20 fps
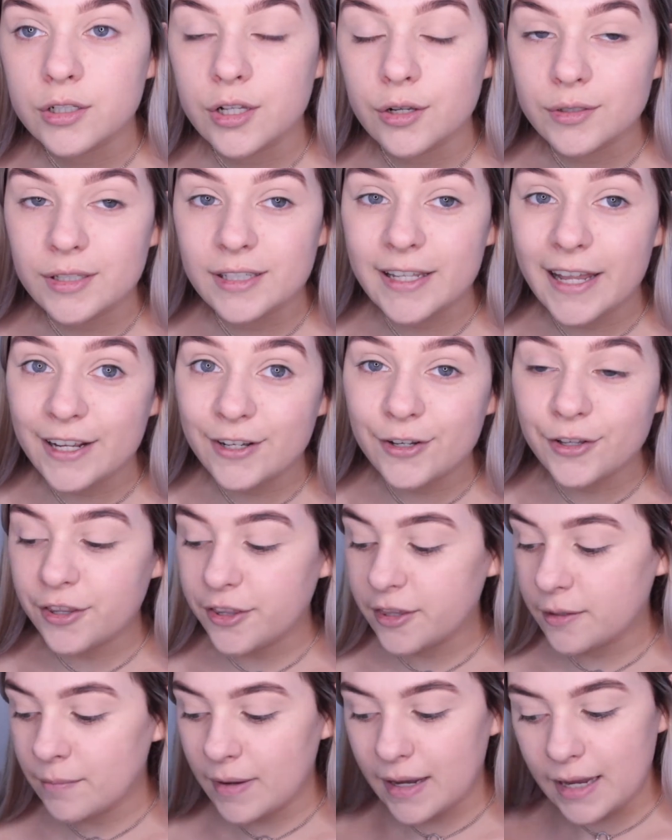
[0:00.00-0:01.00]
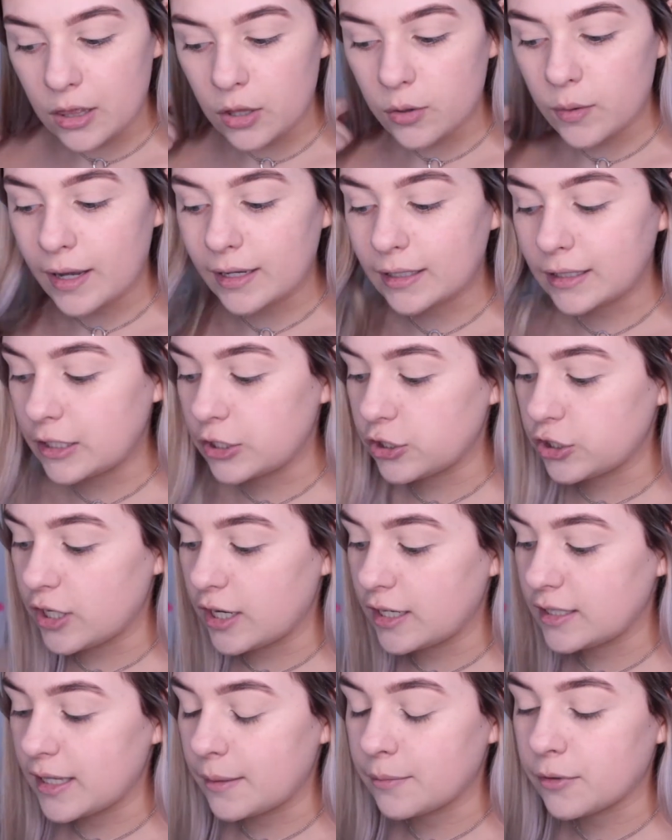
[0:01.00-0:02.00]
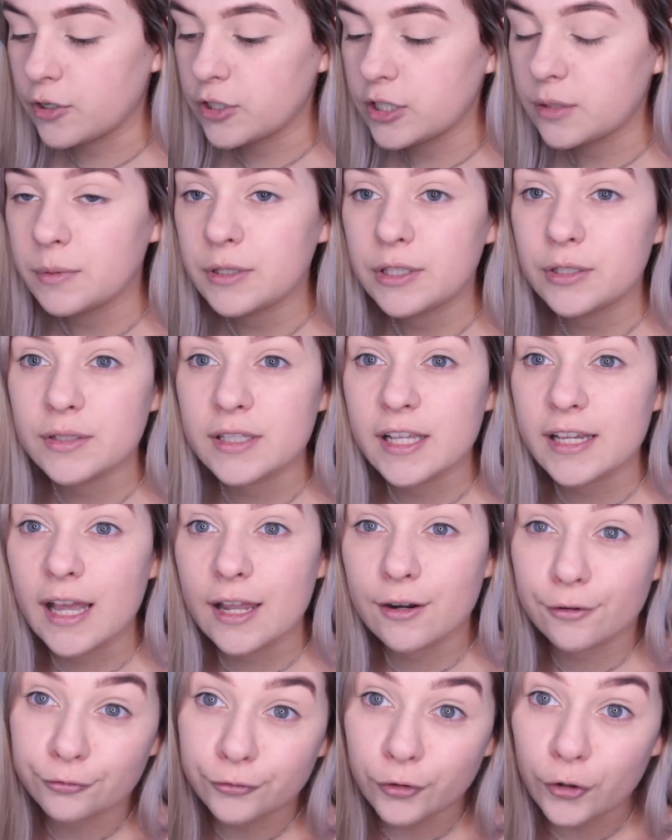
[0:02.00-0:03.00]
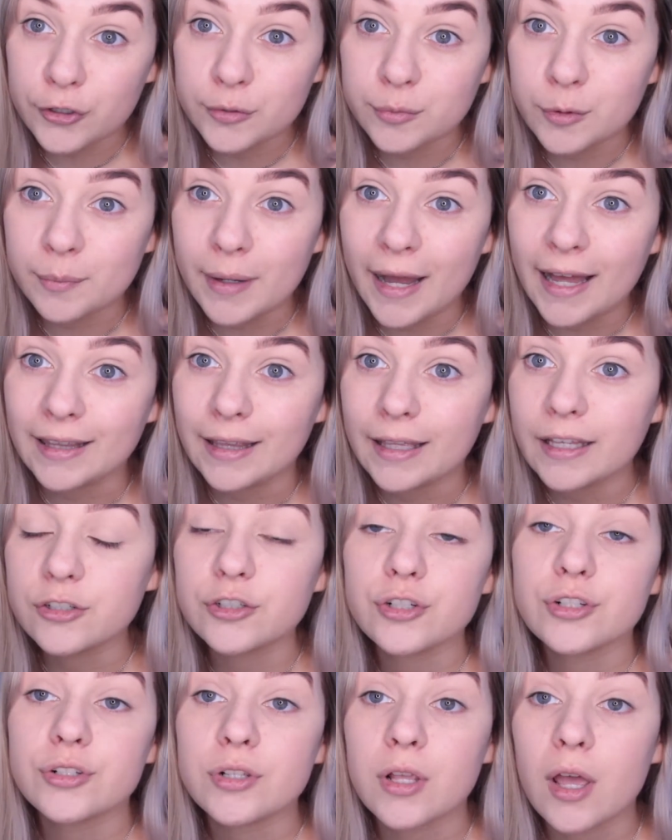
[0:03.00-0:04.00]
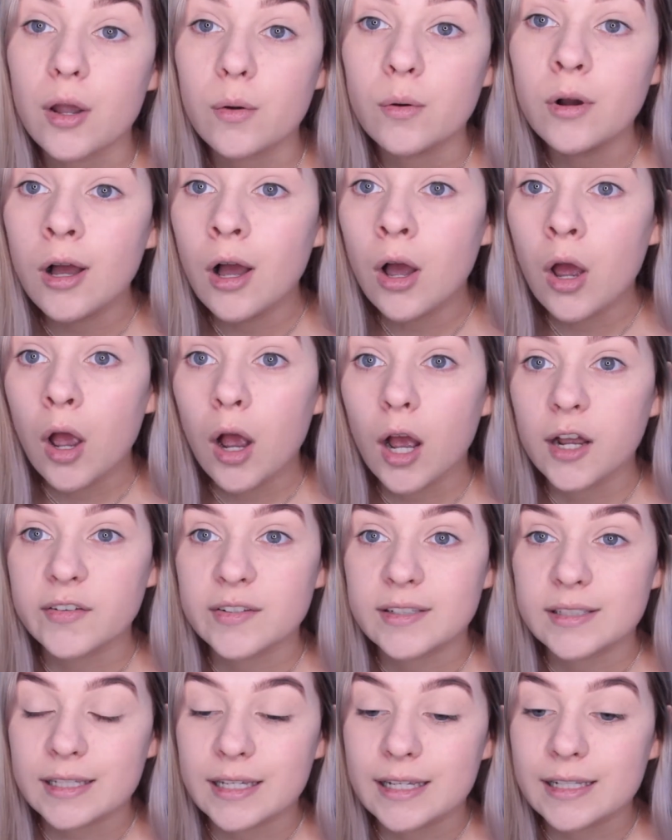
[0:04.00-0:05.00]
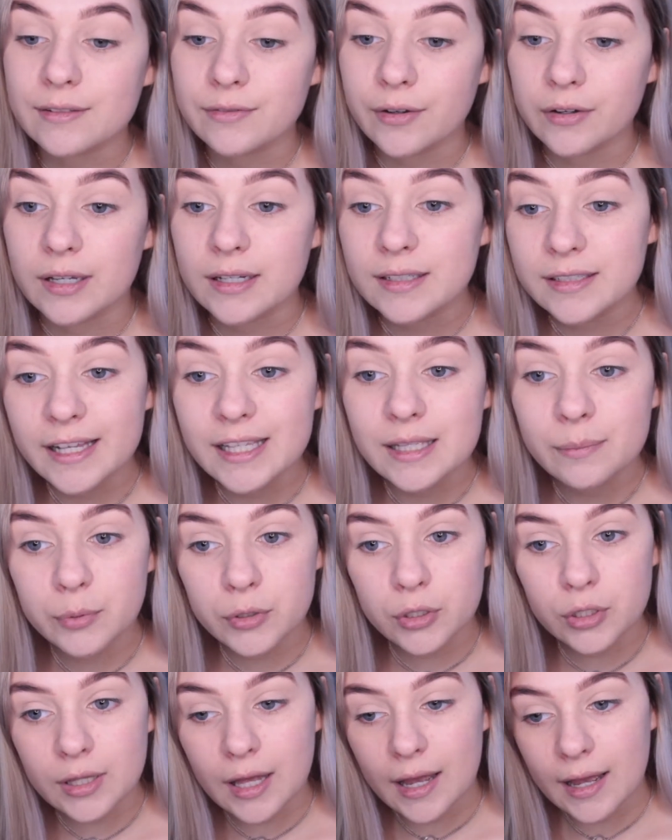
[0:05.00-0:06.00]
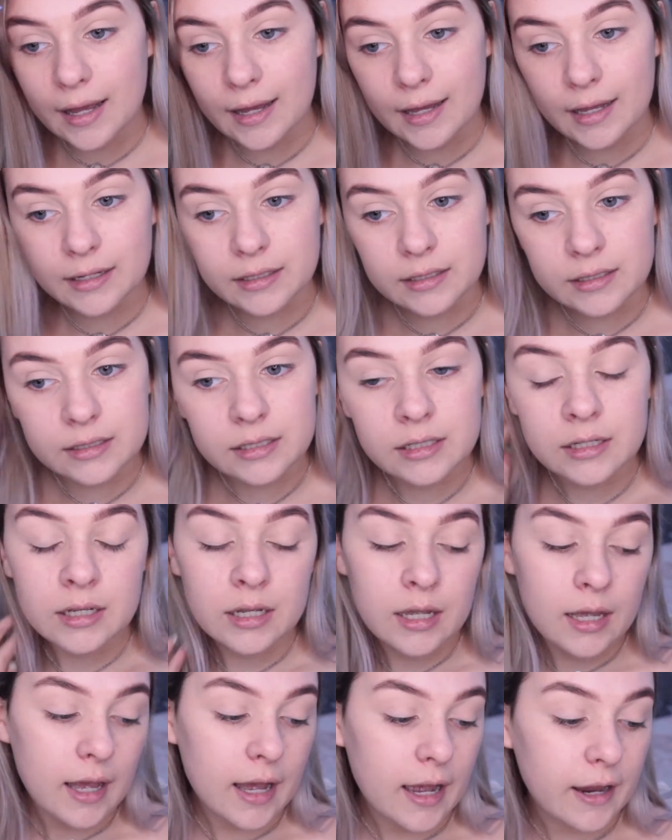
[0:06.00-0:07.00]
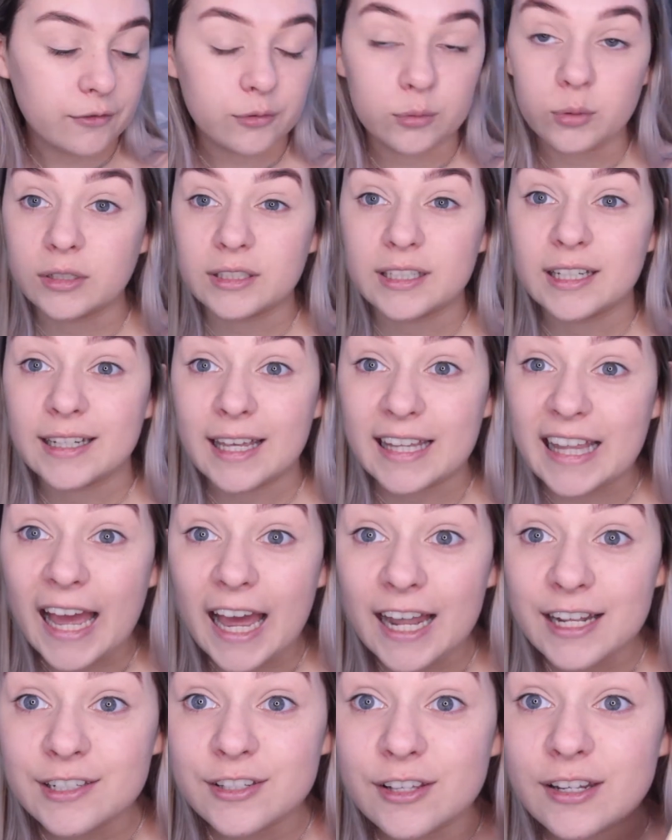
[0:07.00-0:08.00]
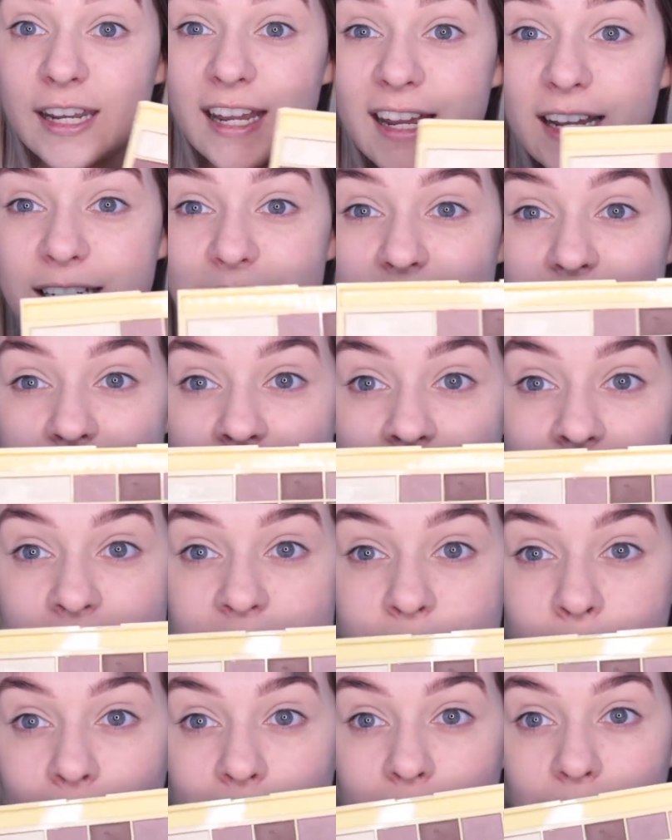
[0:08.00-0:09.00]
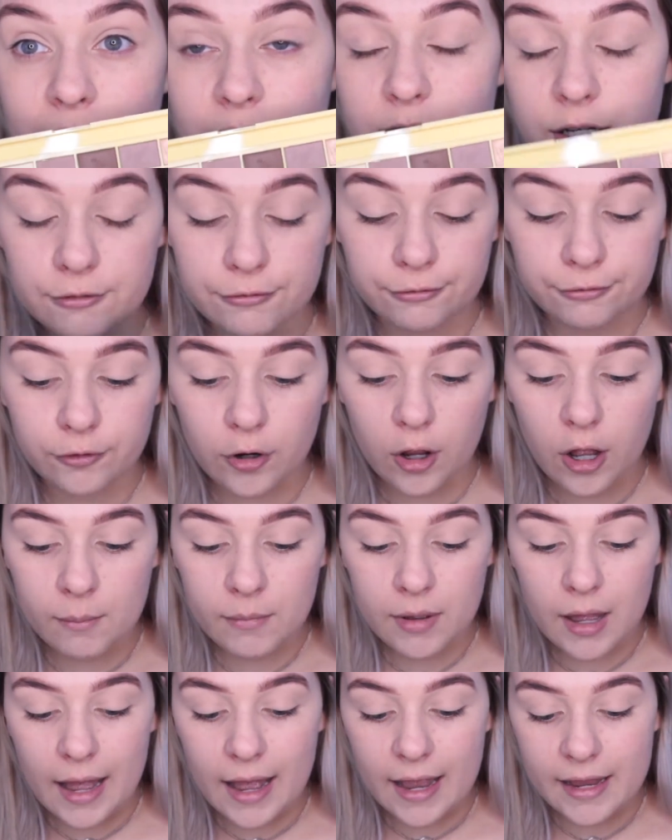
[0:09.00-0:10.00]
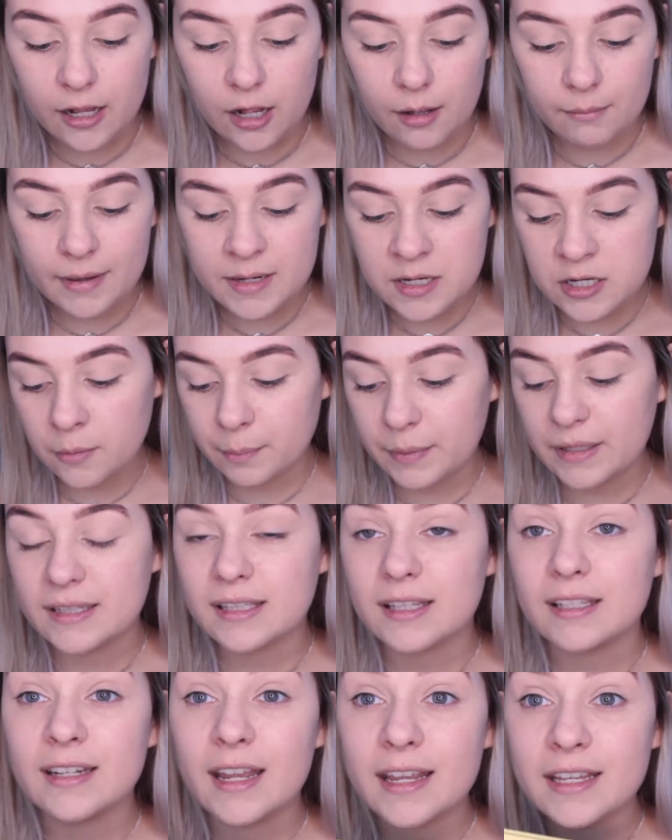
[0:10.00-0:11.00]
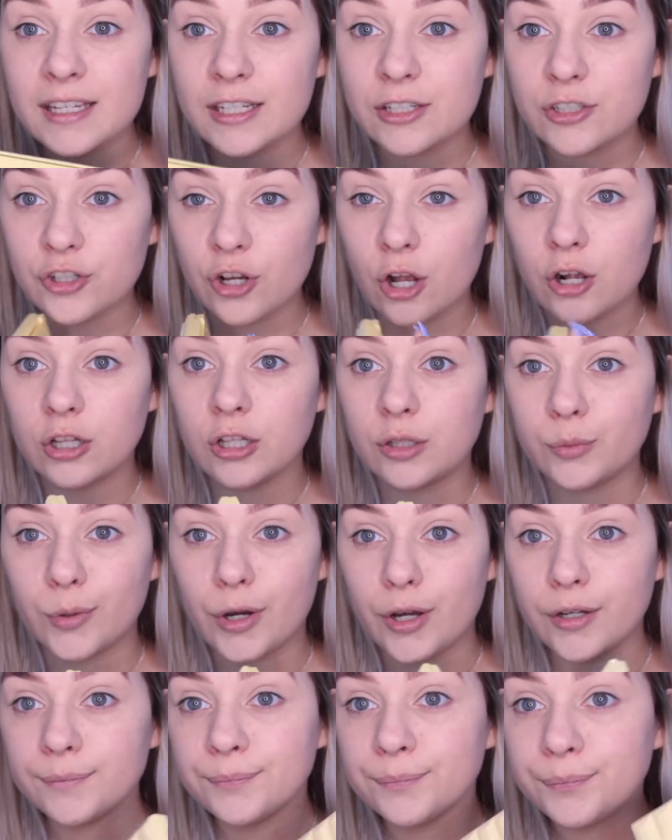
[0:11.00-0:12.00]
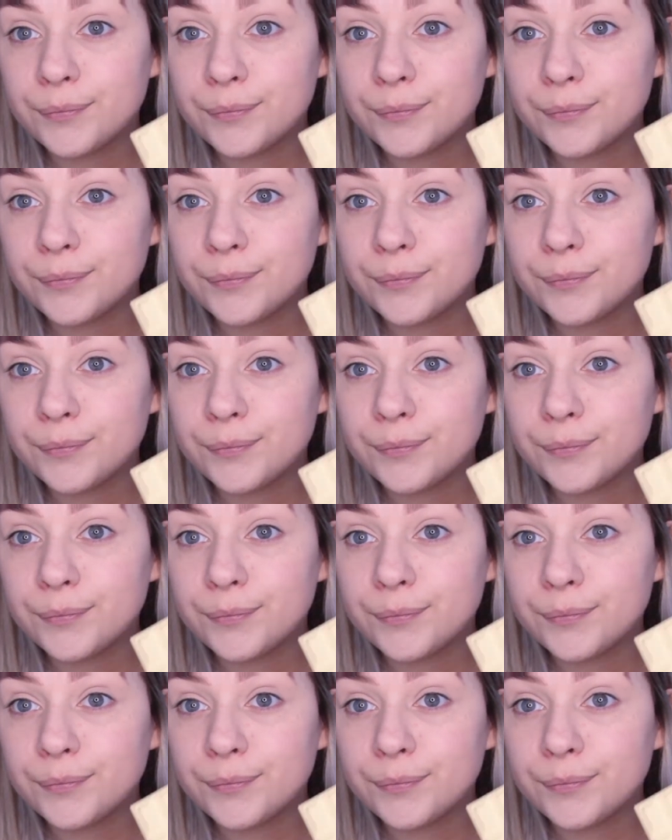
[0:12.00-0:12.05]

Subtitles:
So today, other than my Al0haGlitz shades, I'm going to be using an affordable palette just so obviously it's very accessible and everyone can get their hands on it. It is this palette from EROSEGLITZ. It's the Naked Chocolate one.